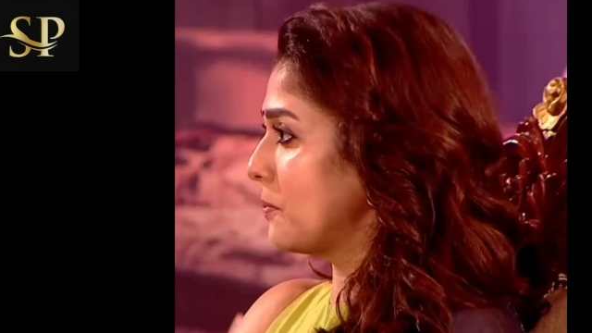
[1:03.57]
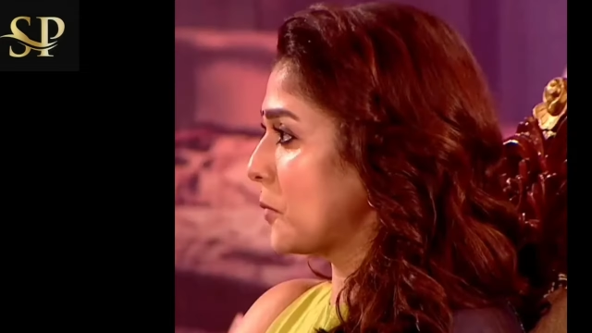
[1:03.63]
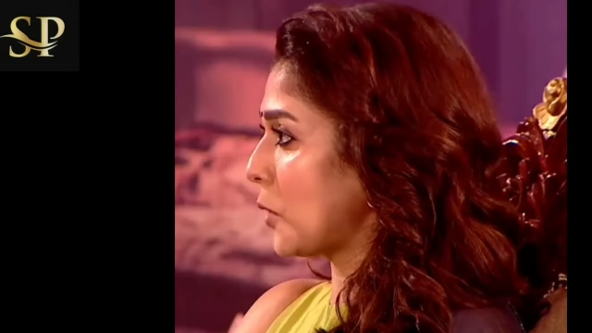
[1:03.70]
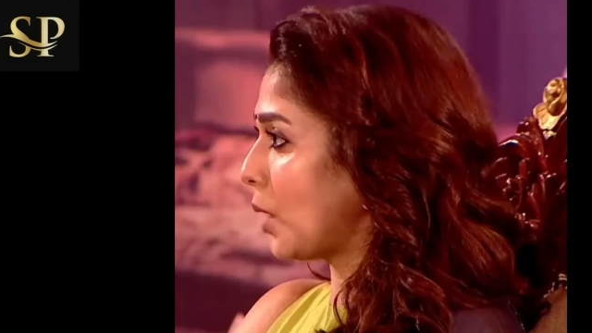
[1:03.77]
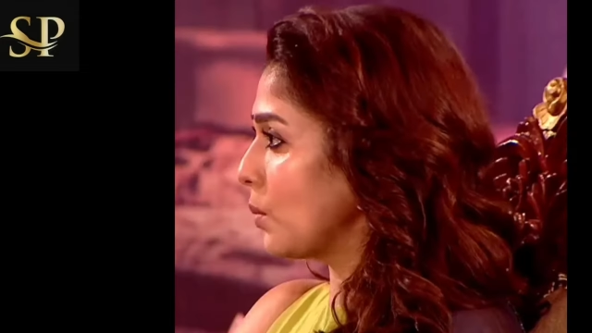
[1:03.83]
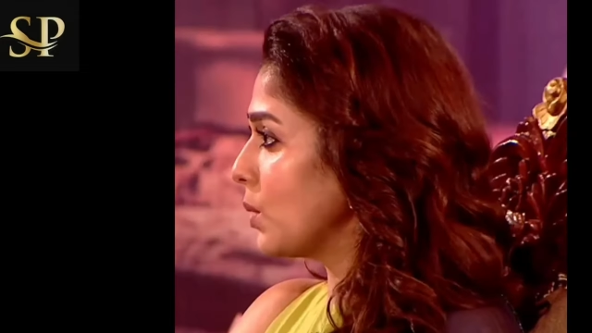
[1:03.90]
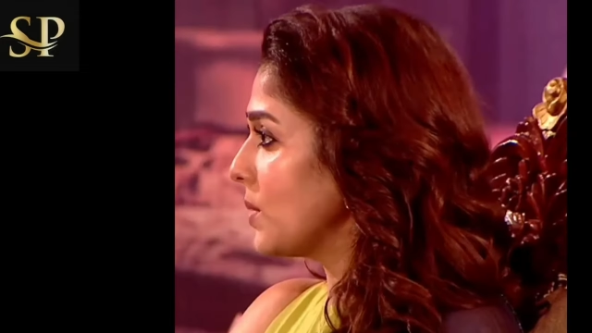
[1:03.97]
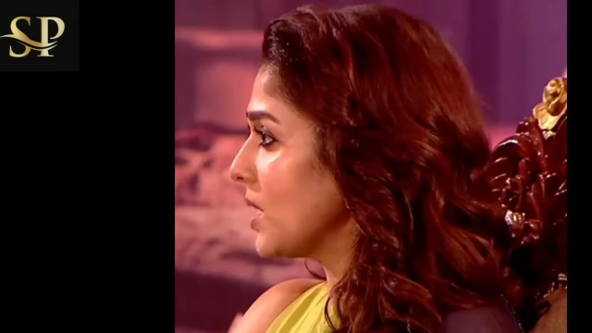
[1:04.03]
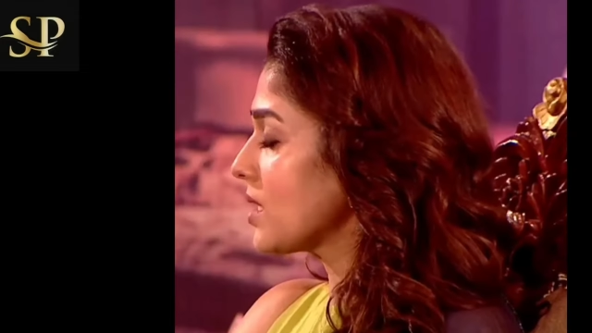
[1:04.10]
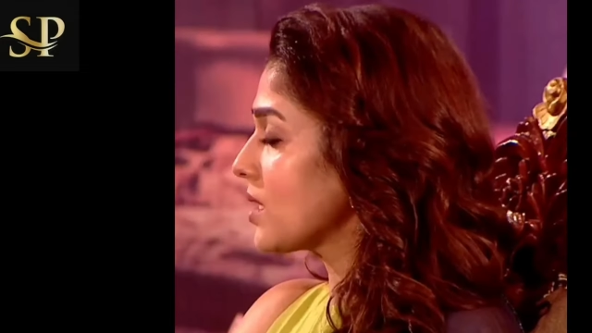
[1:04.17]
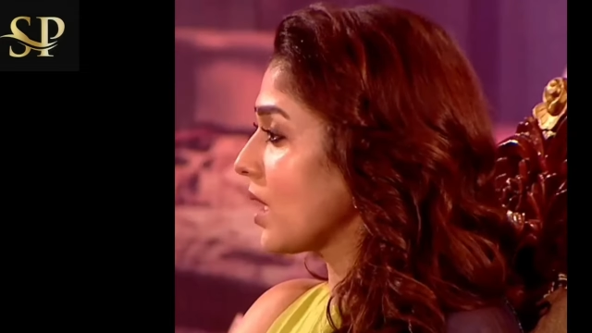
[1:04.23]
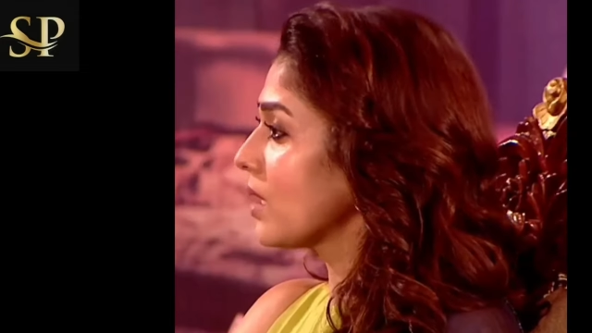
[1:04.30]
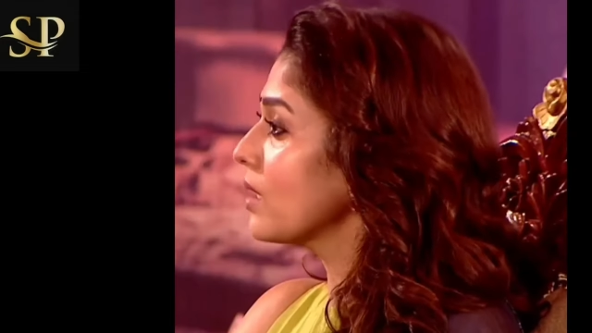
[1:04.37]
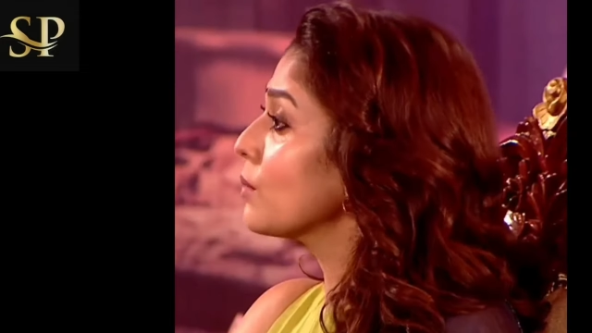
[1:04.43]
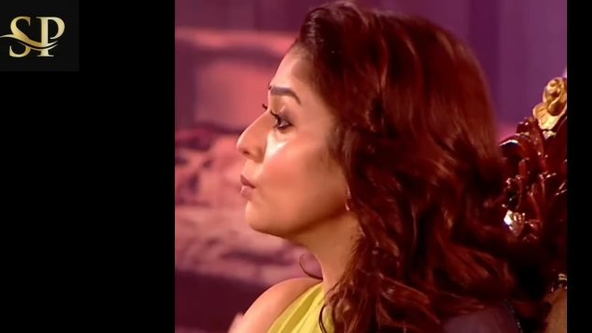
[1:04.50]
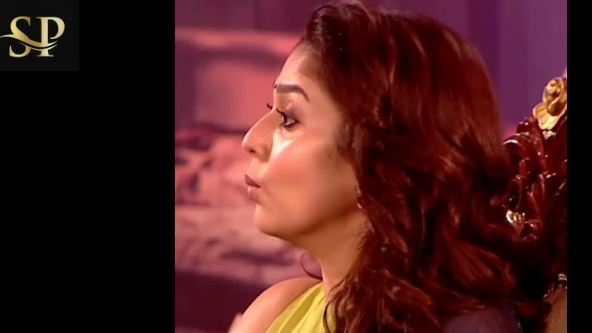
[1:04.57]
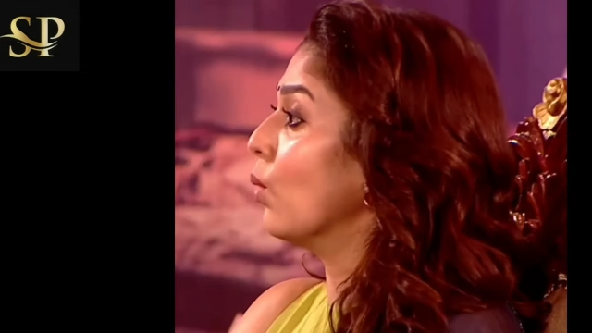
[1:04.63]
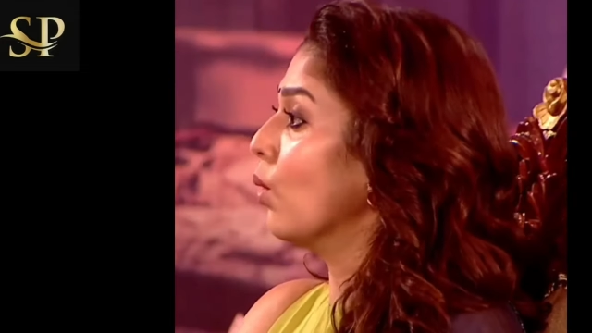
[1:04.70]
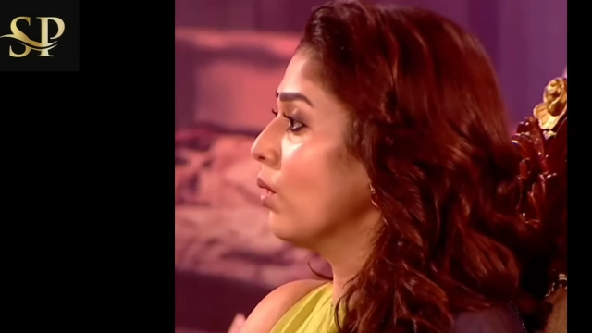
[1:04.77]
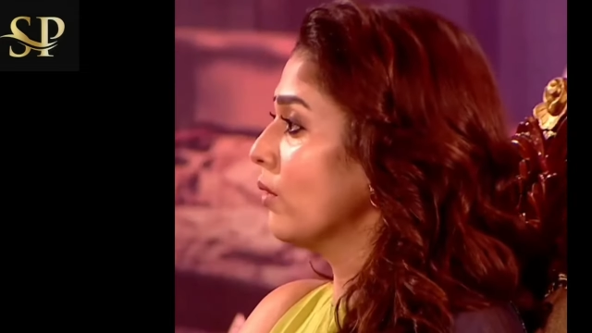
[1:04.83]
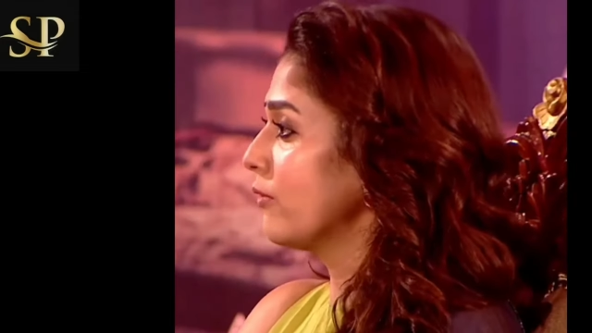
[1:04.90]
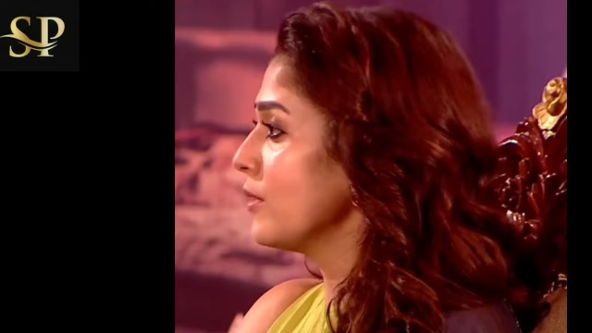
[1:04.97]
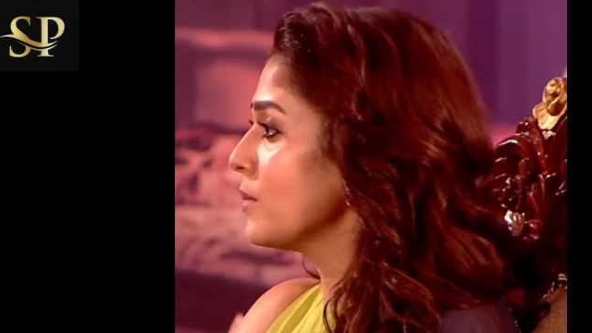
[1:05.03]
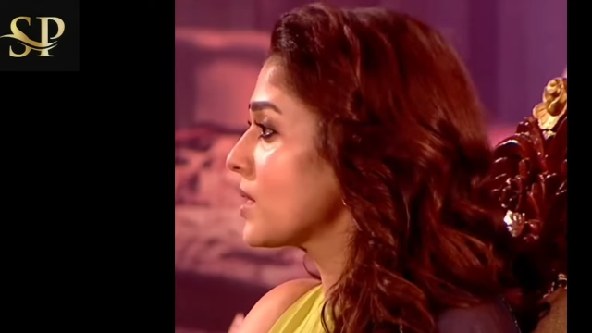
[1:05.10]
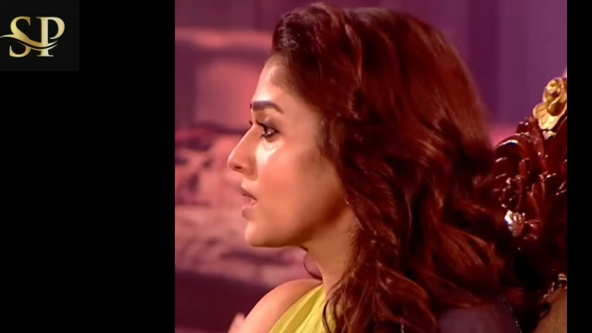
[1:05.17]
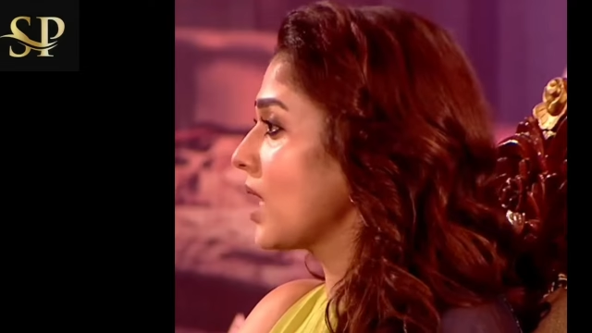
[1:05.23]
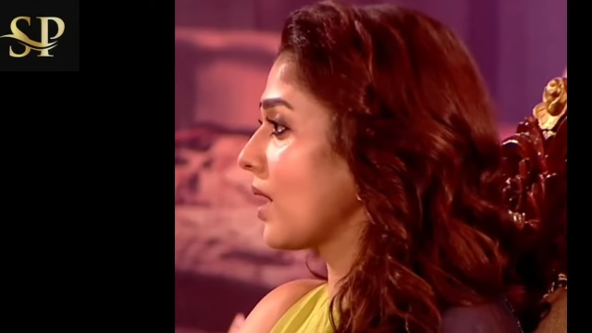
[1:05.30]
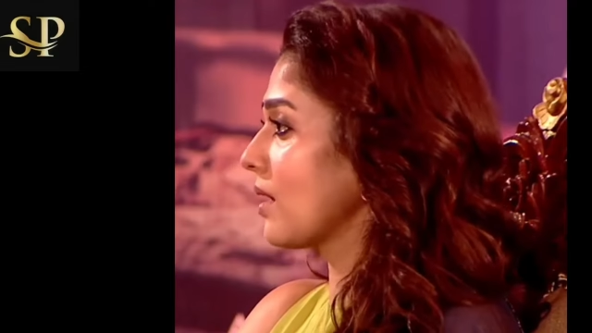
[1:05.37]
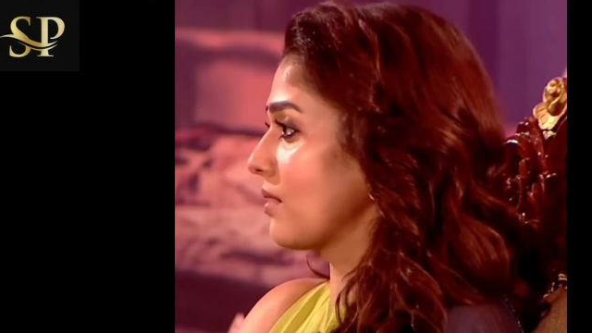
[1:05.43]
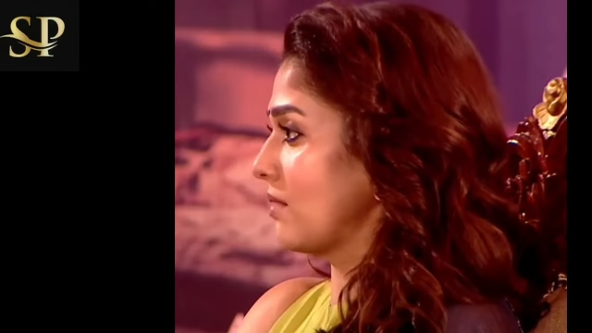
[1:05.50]
probably signed more films
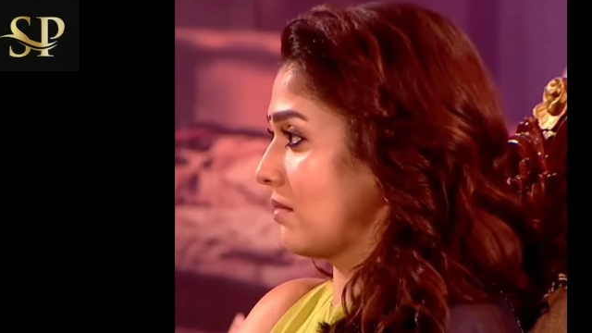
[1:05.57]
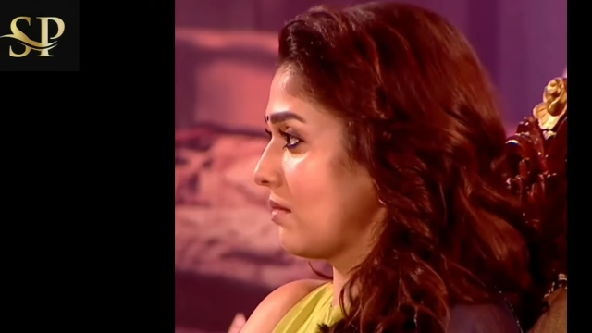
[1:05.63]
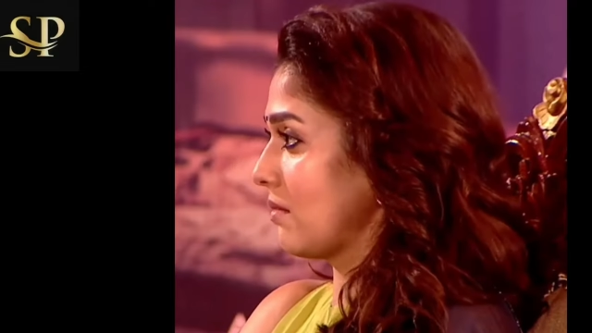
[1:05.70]
than,